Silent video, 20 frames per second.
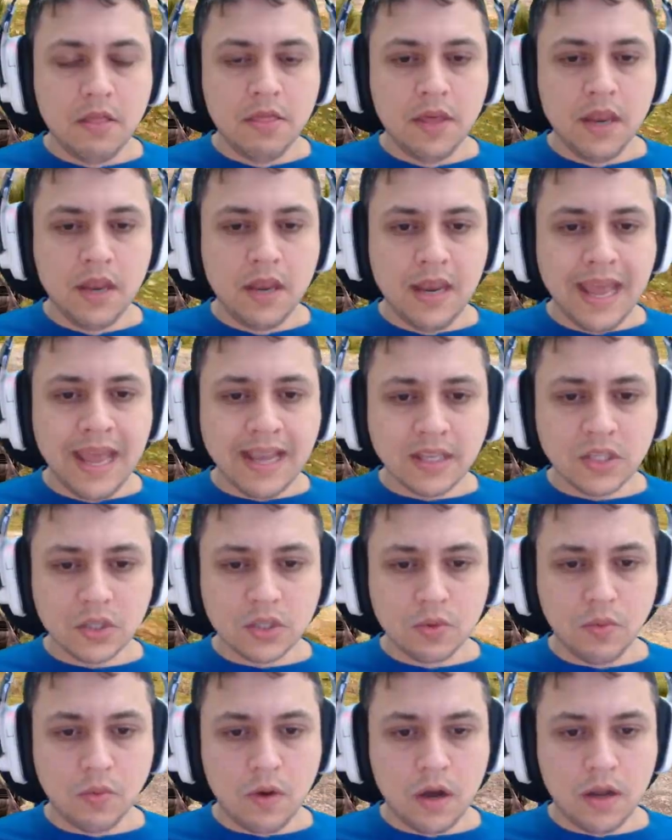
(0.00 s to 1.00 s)

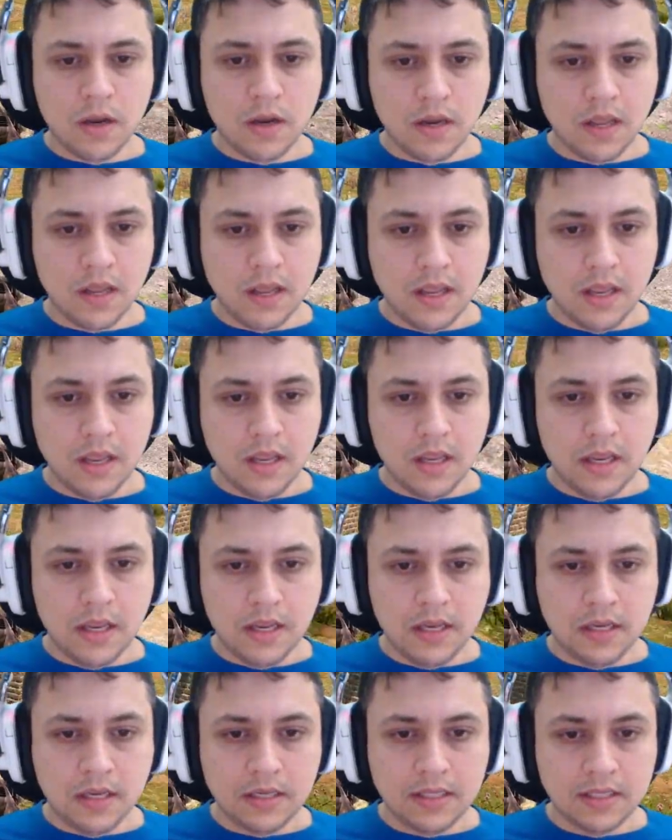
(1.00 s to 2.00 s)
next one
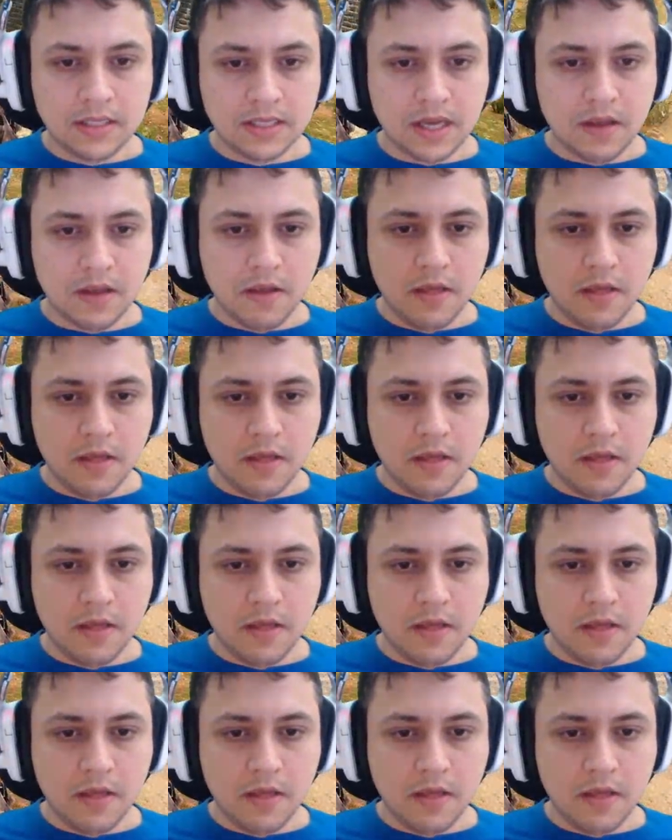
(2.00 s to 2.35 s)
is